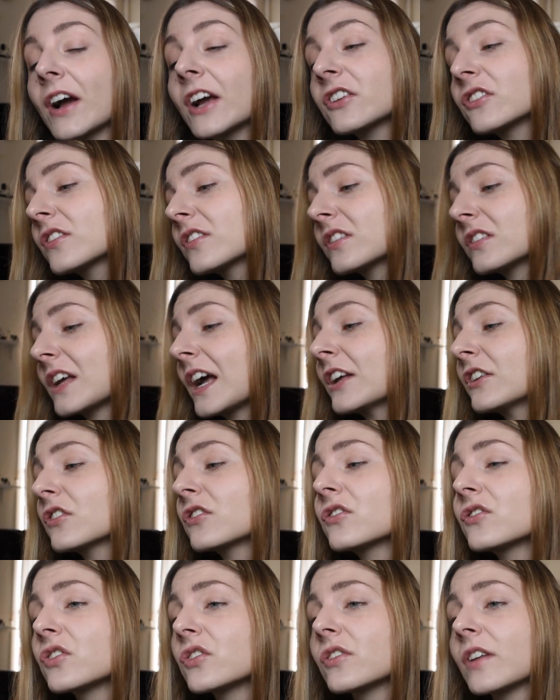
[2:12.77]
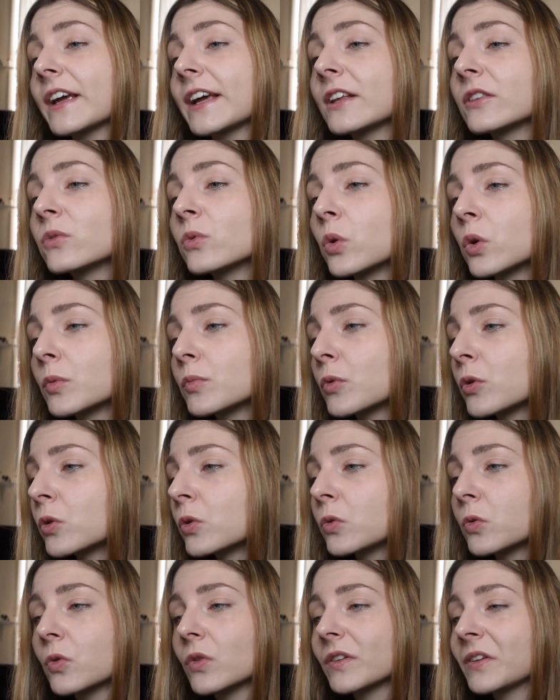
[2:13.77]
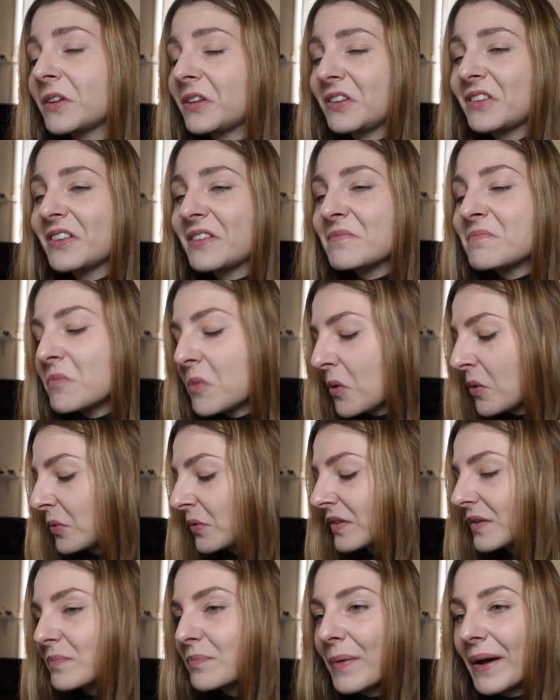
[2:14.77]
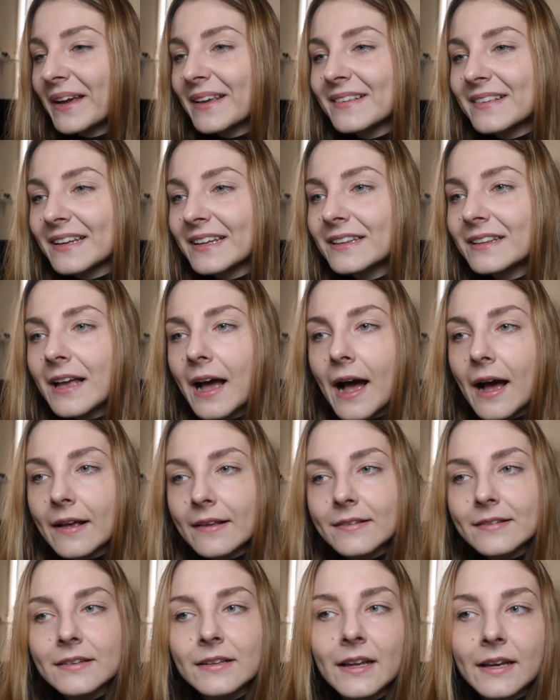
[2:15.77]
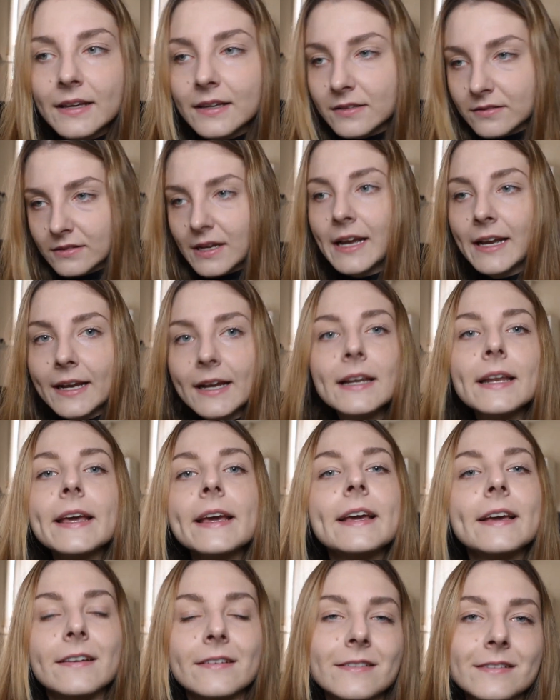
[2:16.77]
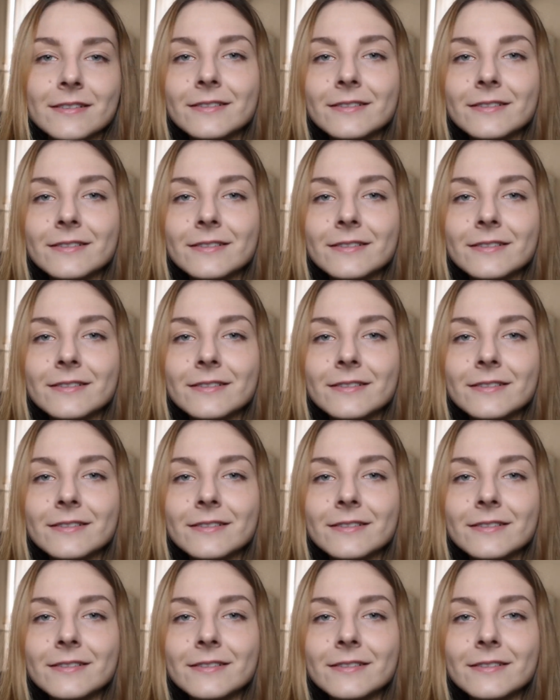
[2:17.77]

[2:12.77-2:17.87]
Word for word: I just do like a normal, the most basic task. Like I click